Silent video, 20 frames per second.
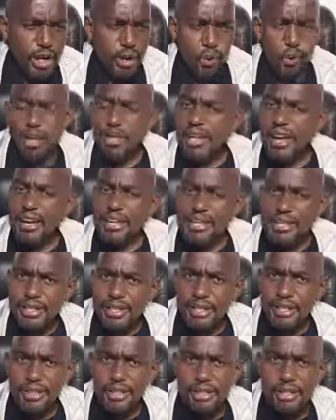What I
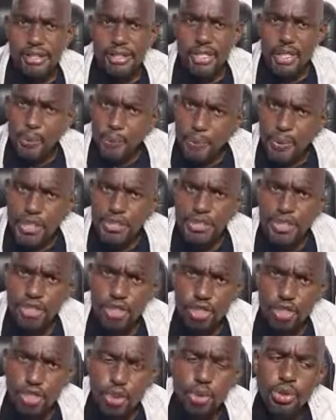yield
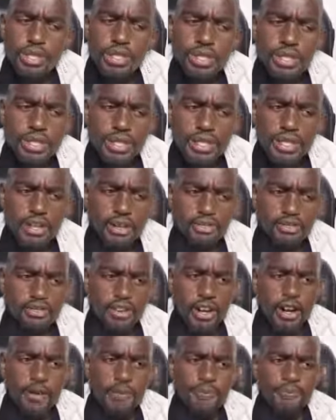surpasses choice
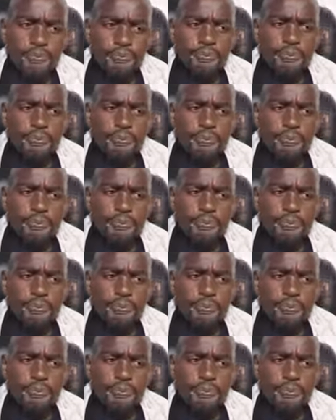silver.